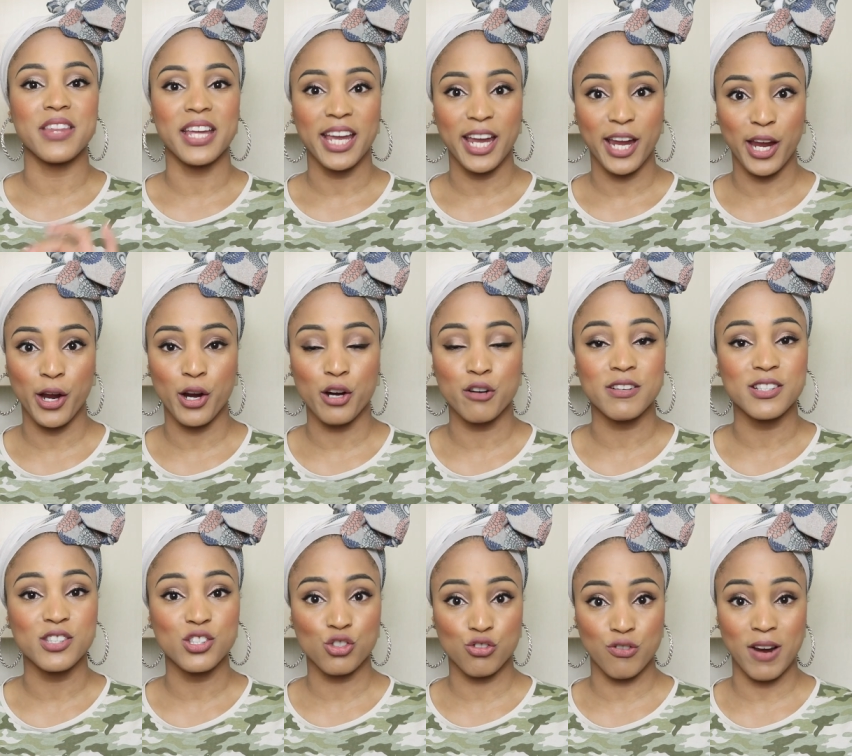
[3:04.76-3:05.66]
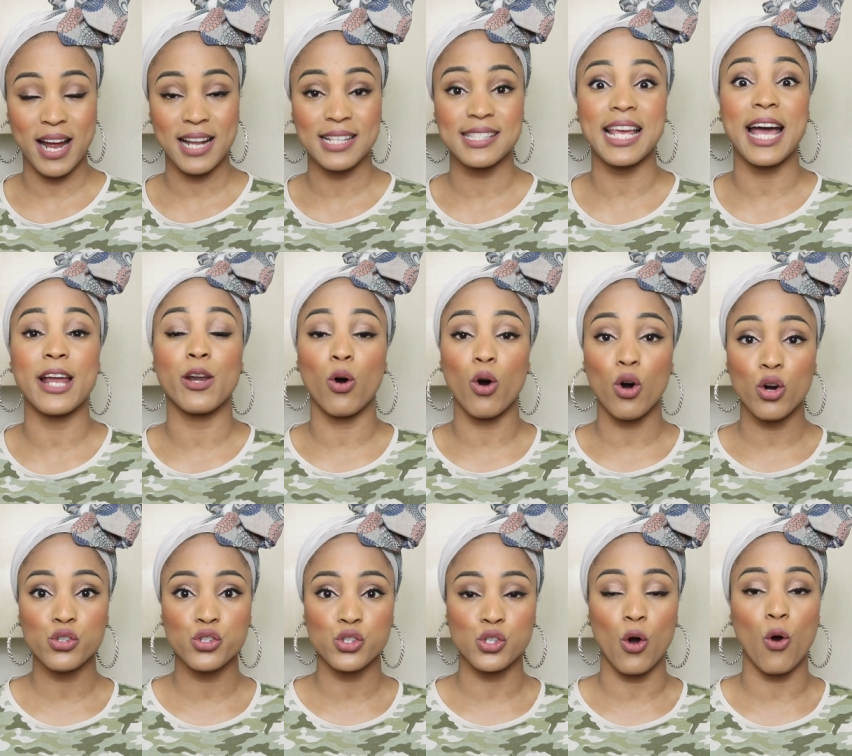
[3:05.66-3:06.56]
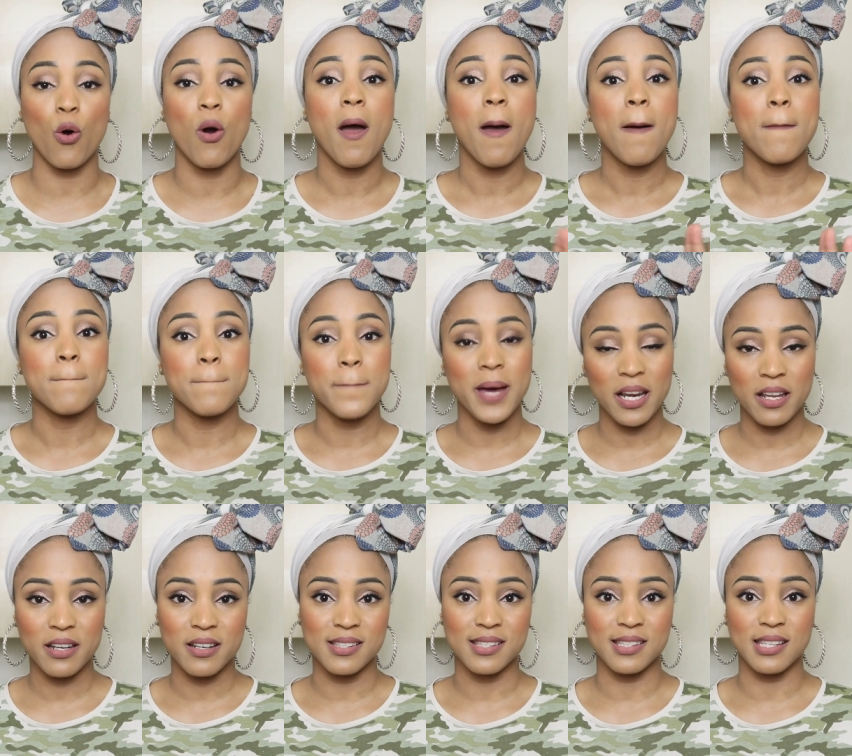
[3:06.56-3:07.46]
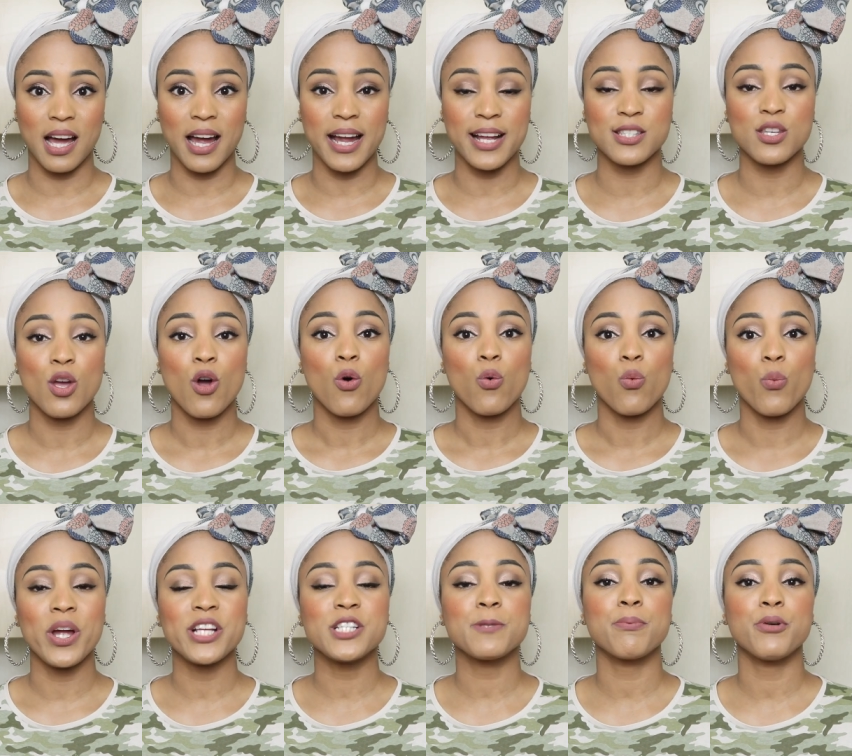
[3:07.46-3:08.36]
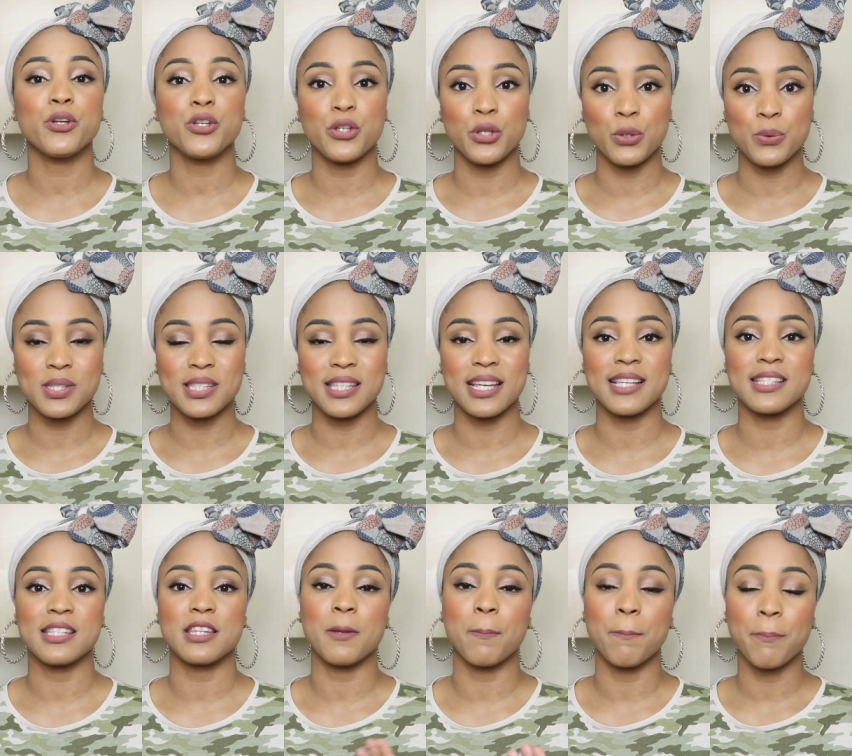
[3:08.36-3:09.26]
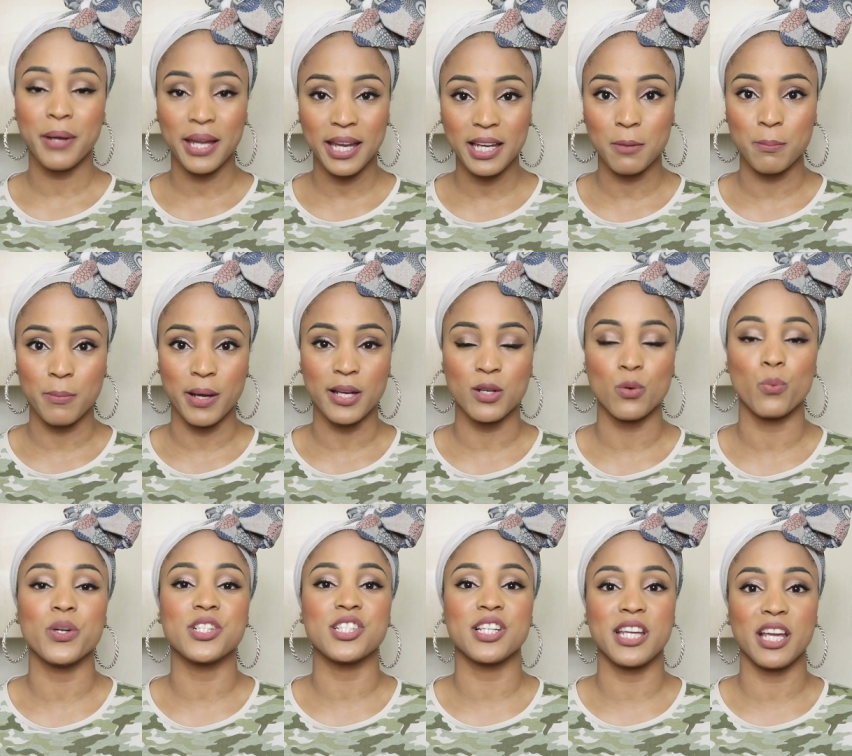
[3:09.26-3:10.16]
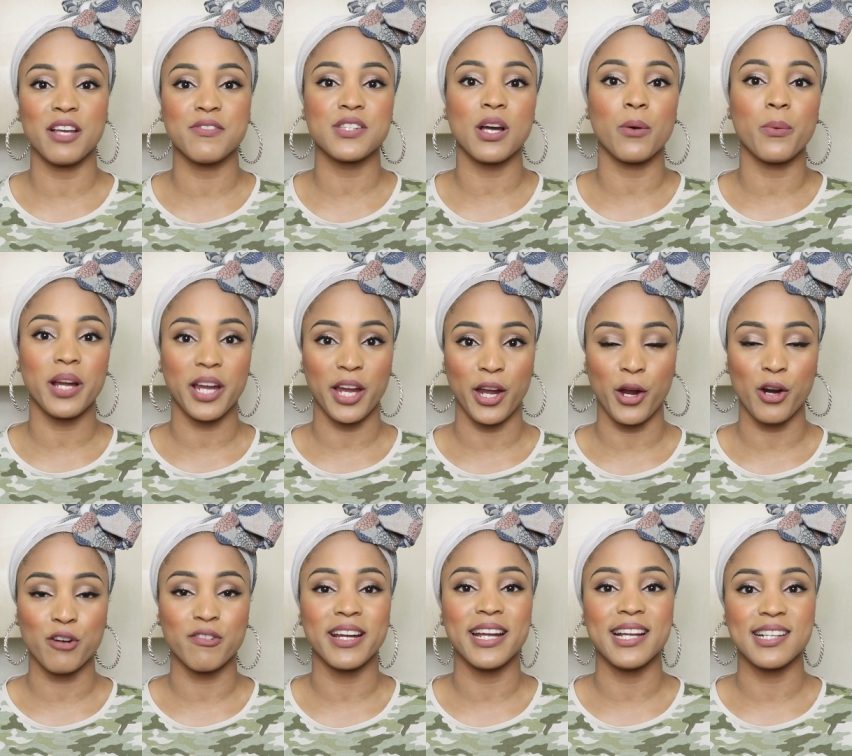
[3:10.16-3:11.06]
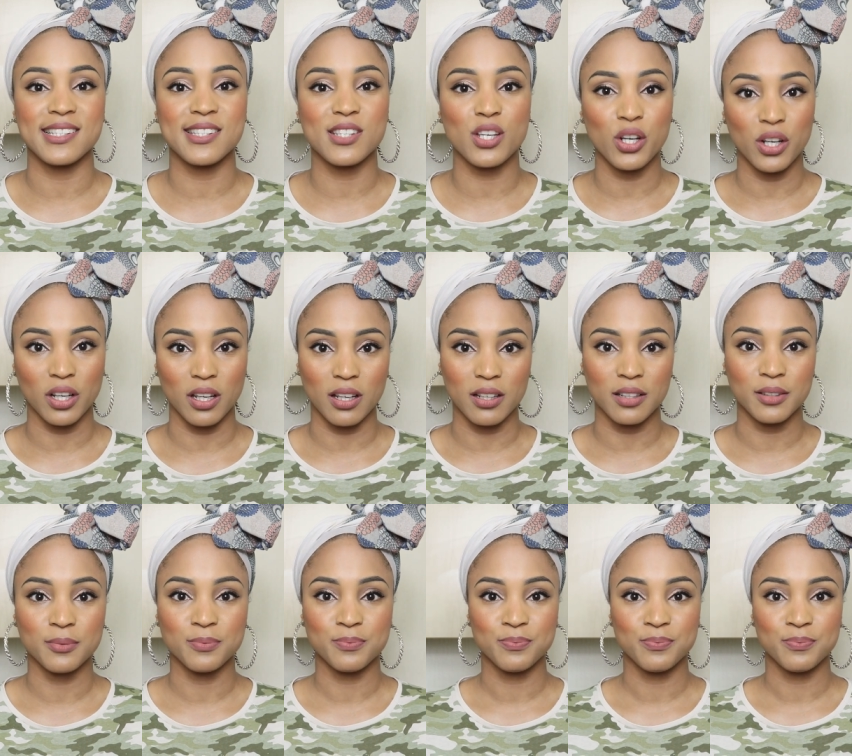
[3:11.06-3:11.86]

the hair strands and also melanocytes which produces the pigment which gives our hair its color.